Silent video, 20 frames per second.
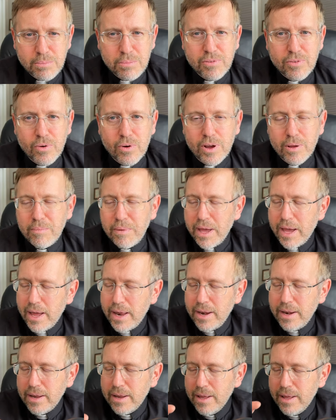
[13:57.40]
before him,
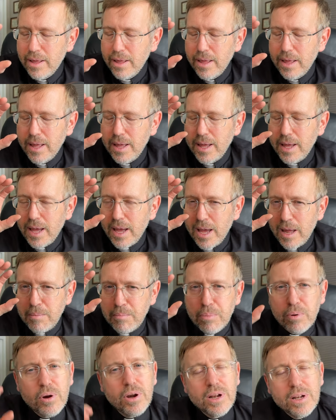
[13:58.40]
and
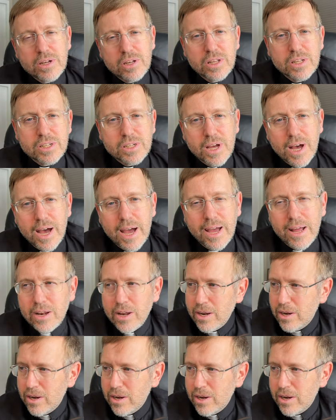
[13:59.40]
put it into the sky,